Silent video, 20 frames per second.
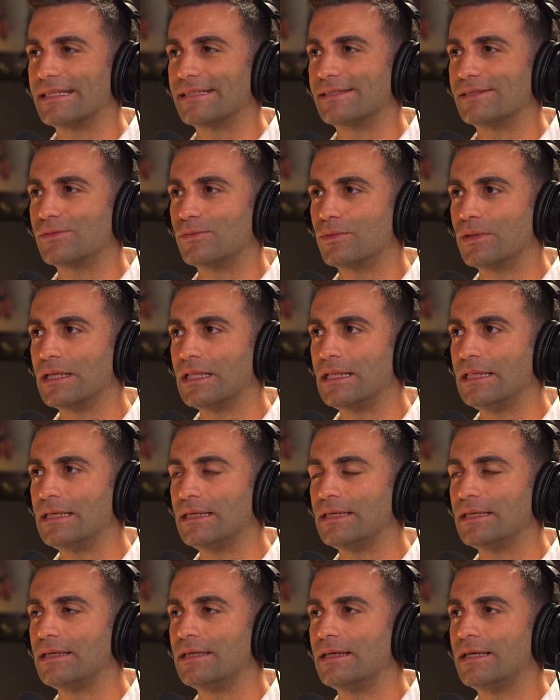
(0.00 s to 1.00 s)

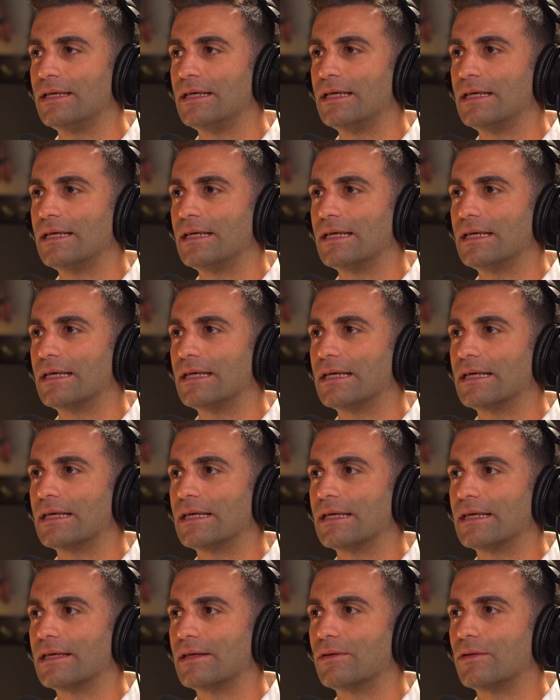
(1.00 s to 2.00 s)
really,
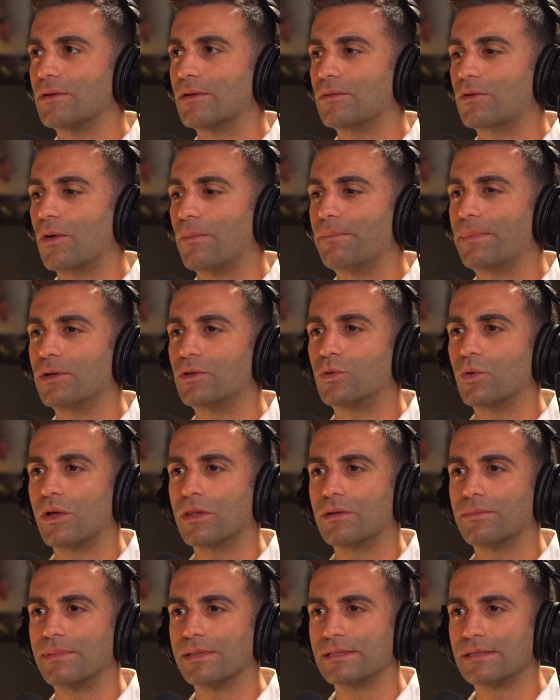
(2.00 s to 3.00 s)
compared to
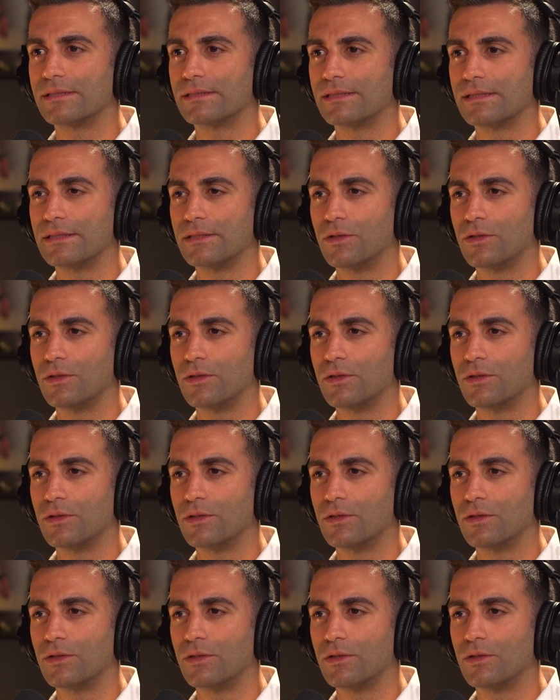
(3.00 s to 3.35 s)
other businesses,